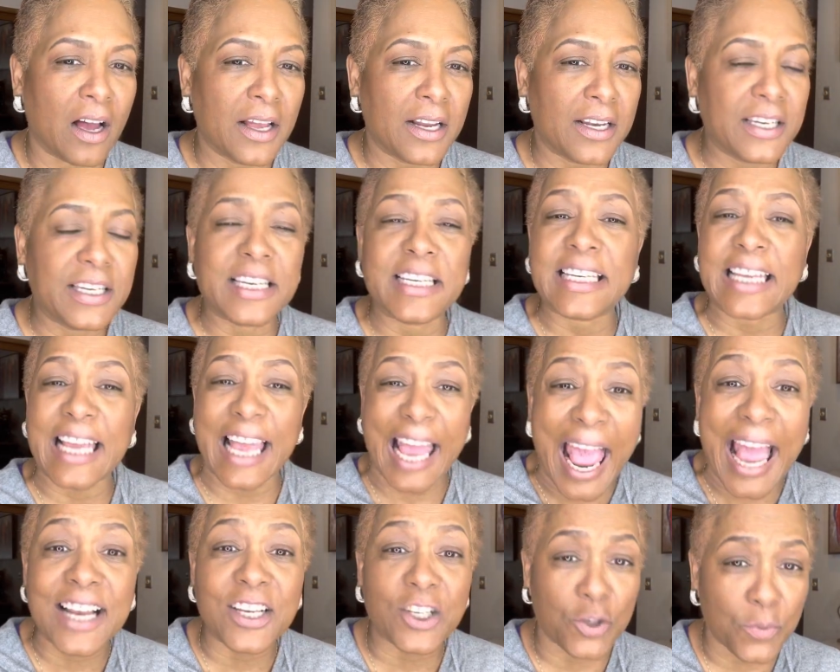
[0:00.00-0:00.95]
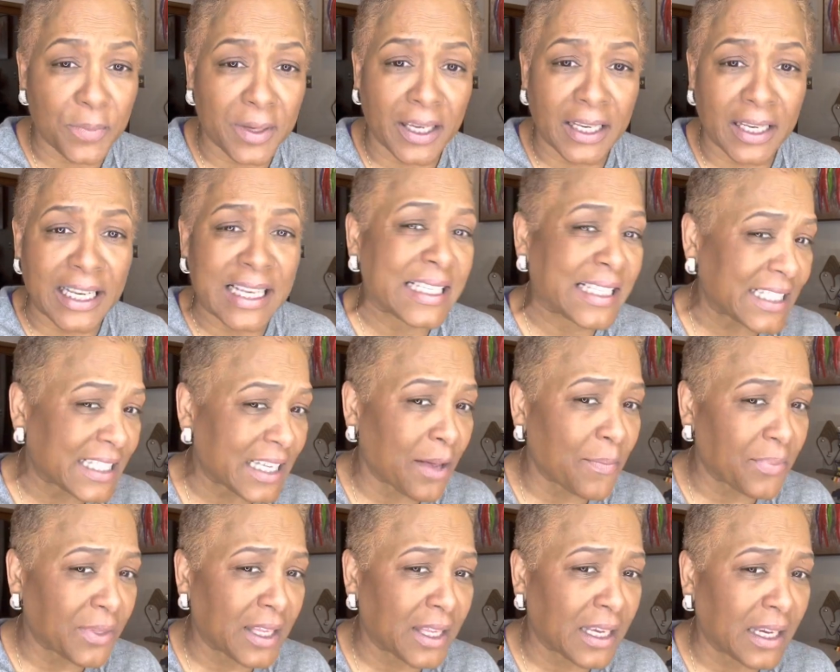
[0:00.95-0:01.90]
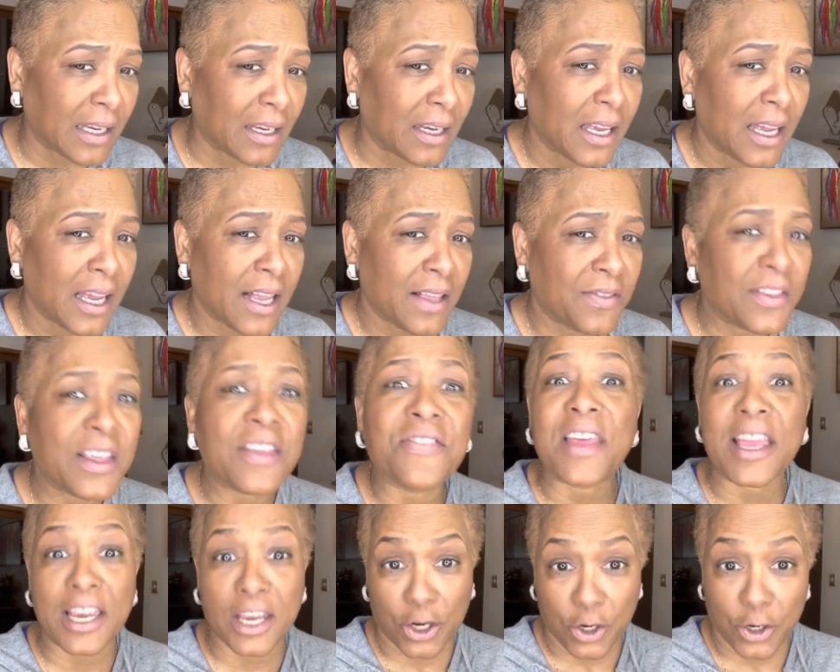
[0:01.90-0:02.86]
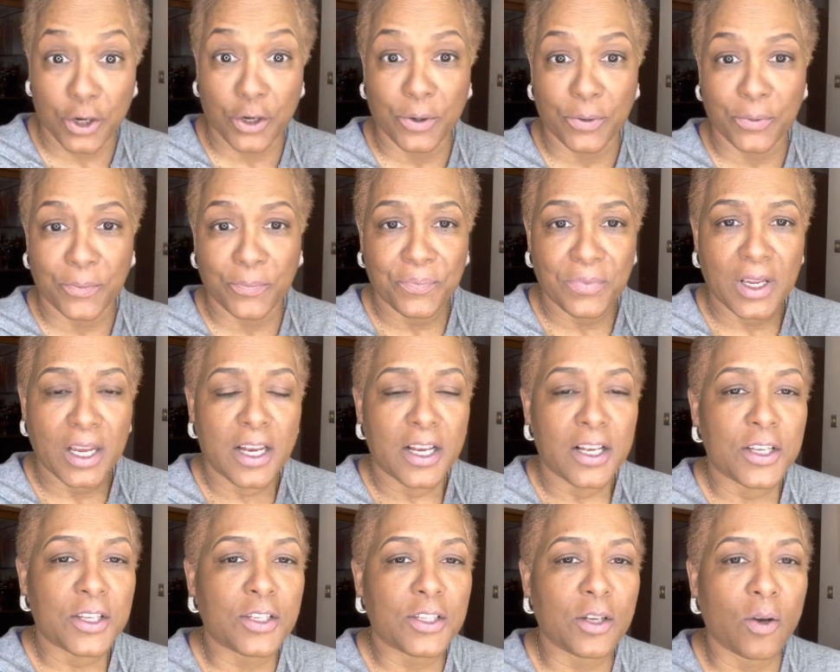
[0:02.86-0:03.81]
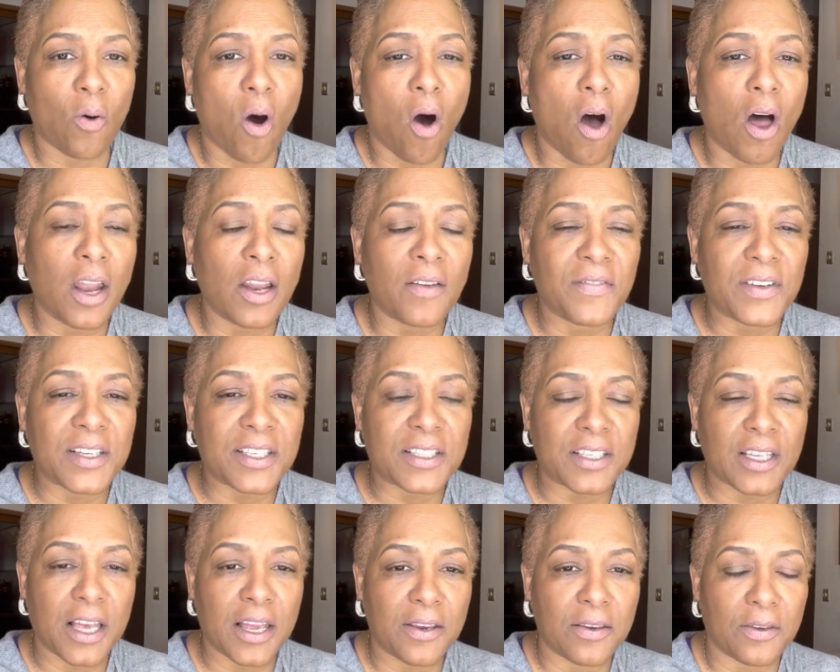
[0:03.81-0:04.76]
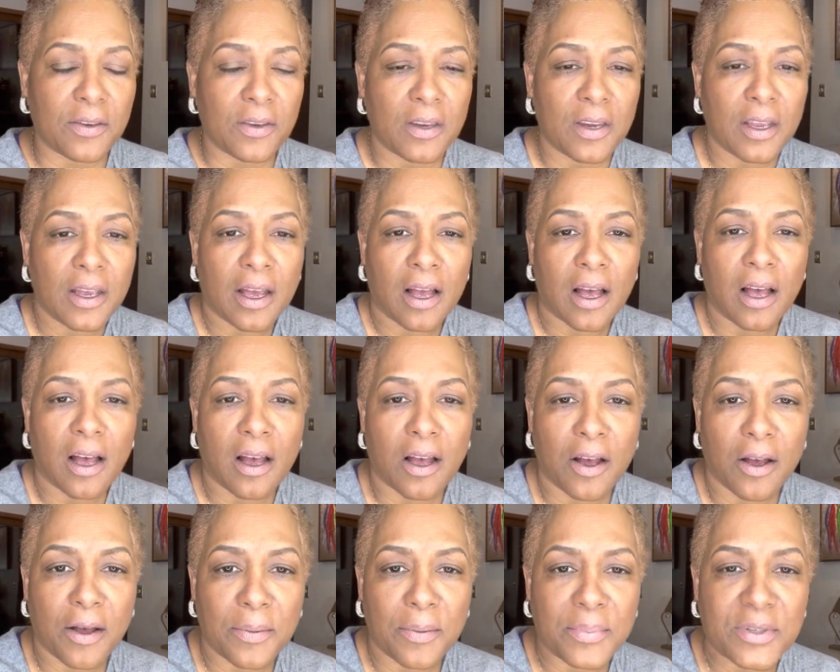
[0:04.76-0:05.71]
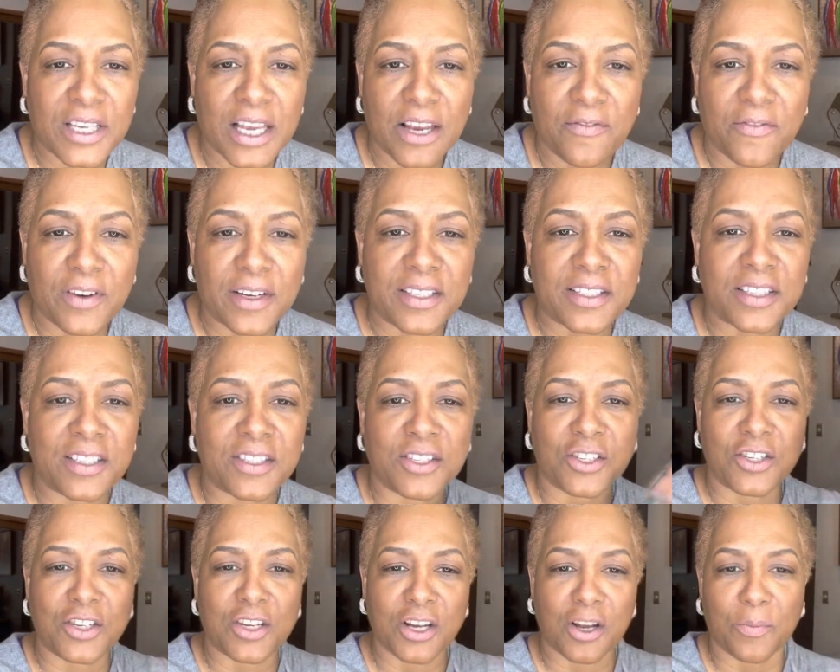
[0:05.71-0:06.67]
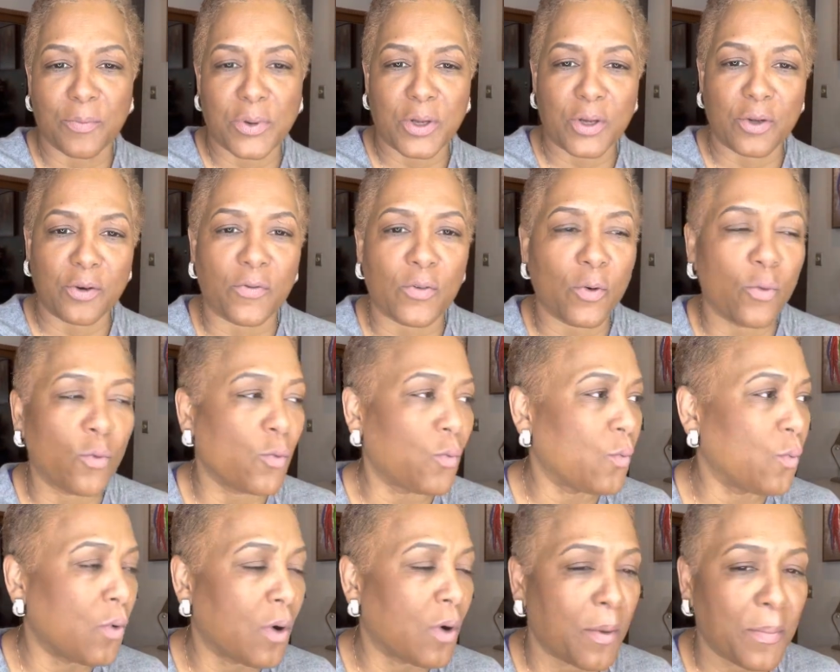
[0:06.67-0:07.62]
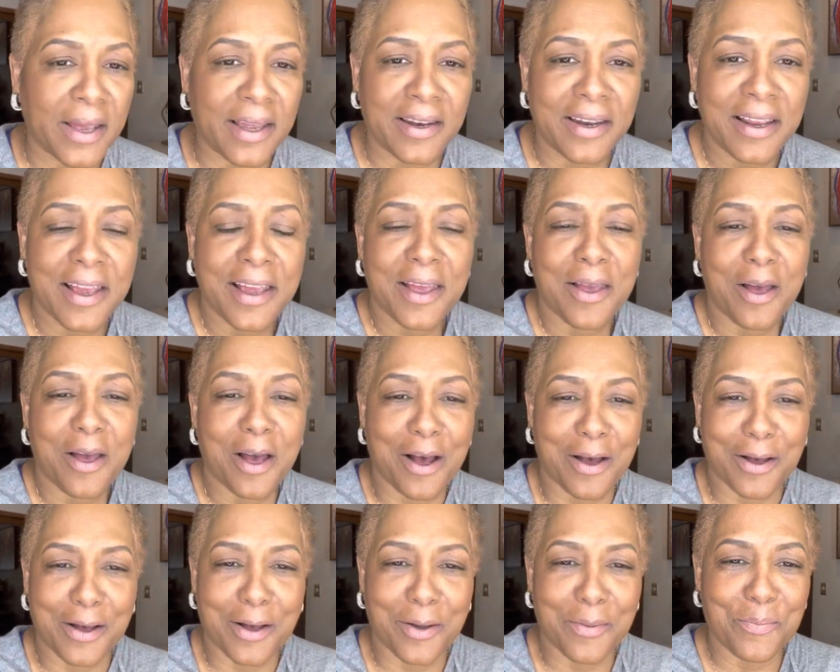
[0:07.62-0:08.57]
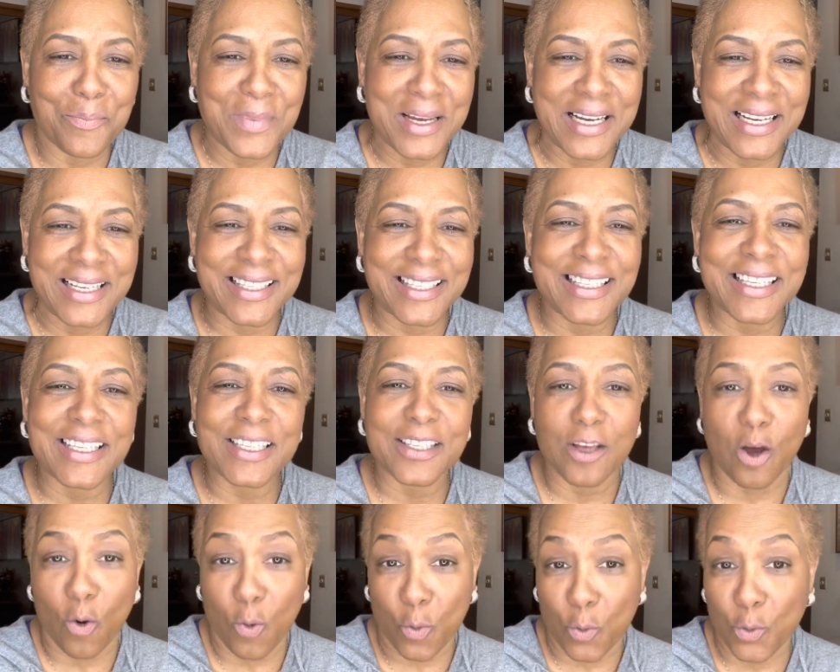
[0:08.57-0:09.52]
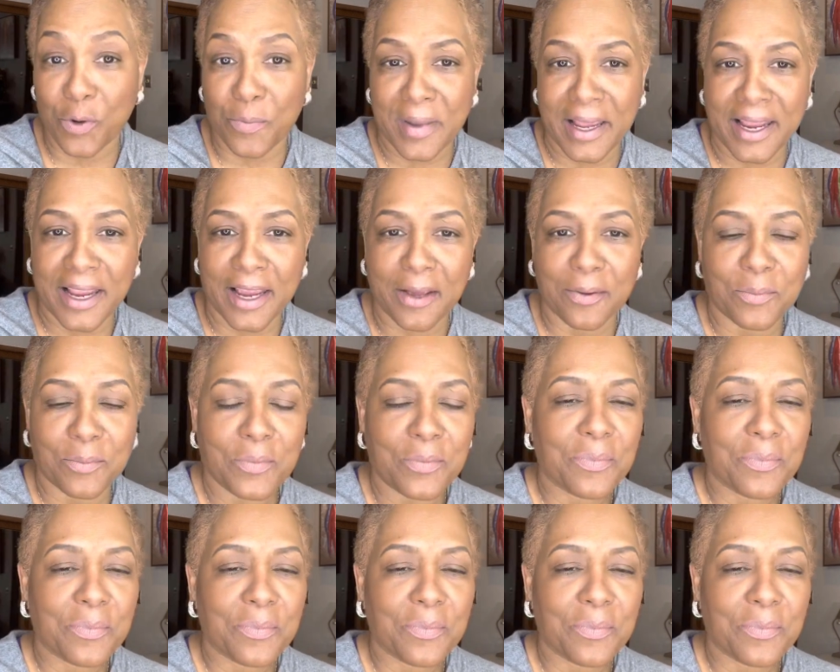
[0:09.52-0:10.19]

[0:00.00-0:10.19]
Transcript: Detachment is something that they can do. So all of a sudden, say for instance, this young, beautiful woman meets this older man.